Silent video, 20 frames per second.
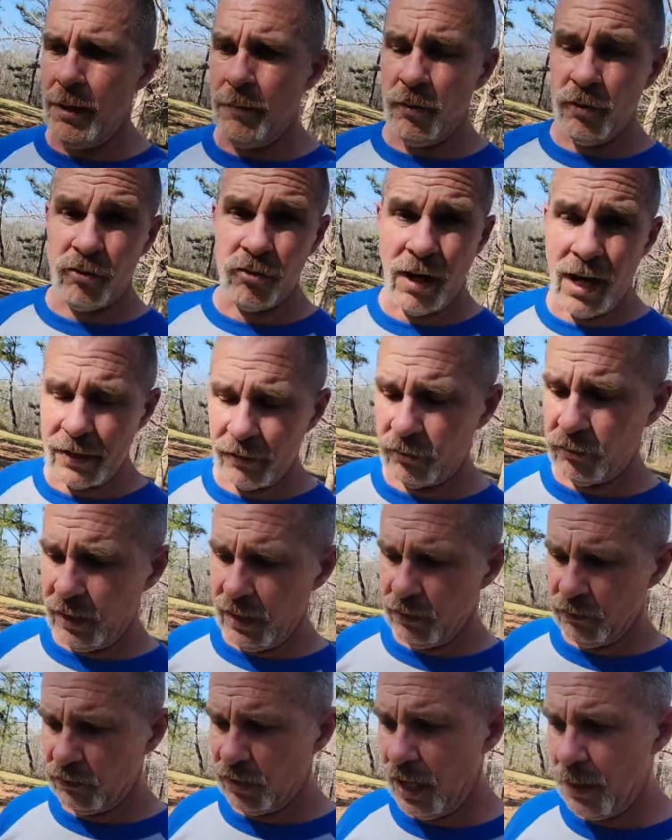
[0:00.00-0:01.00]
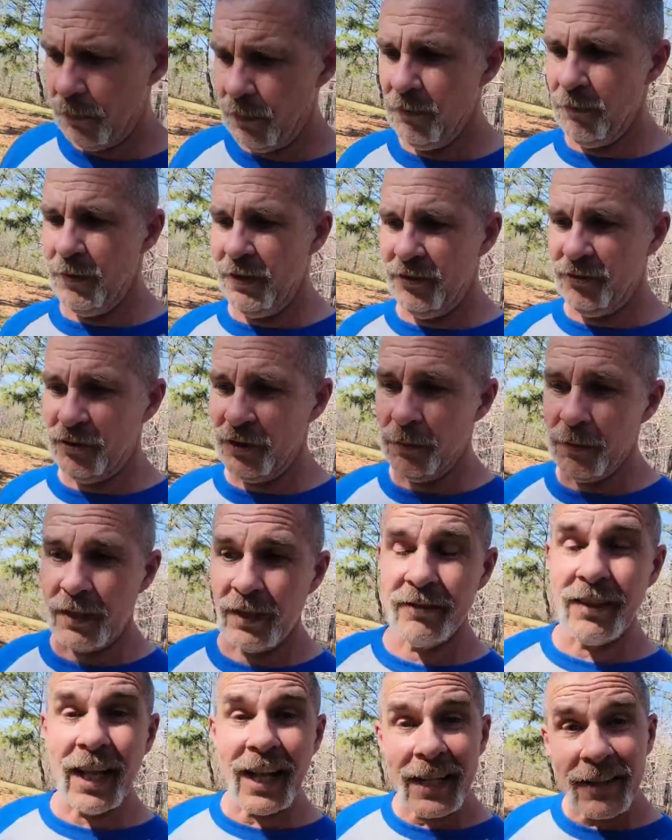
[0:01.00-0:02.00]
I'm going to try to stay on top of them this year
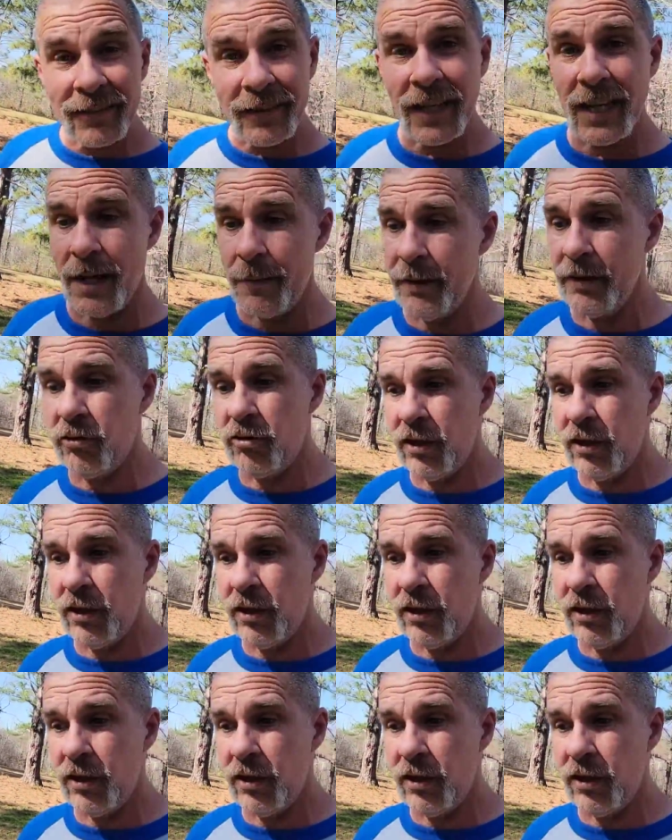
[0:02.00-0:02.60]
because, like I say, I'm in